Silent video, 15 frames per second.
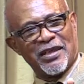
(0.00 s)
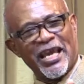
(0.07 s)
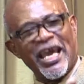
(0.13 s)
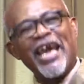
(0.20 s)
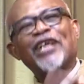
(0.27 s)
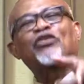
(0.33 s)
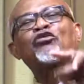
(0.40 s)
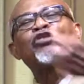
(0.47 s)

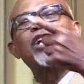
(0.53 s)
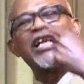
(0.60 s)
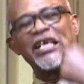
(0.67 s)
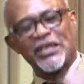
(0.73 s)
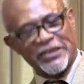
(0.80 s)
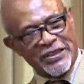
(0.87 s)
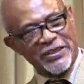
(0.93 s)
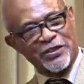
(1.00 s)
it
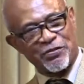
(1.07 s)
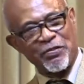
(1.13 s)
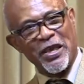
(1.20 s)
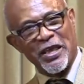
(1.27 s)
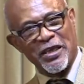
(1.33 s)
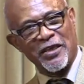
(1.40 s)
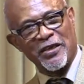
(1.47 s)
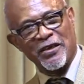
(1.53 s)
releases
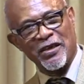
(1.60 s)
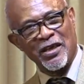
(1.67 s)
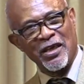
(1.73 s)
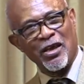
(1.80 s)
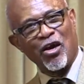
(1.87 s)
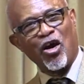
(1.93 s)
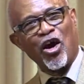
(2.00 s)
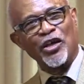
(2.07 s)
me.
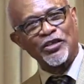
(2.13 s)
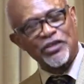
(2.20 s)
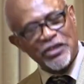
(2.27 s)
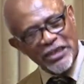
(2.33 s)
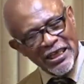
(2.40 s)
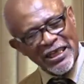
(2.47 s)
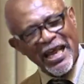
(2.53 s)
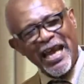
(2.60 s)

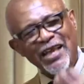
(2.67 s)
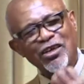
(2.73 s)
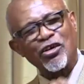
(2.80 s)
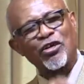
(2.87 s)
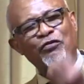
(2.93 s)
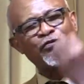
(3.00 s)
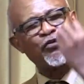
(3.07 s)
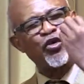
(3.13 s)
Until I
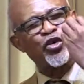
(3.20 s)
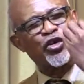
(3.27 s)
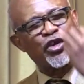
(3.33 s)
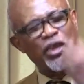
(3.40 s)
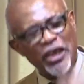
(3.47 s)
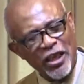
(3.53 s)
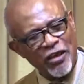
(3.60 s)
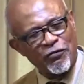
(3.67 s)
could
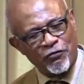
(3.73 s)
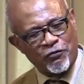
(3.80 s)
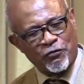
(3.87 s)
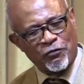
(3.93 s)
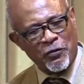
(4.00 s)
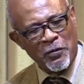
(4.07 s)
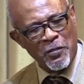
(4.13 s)
forgive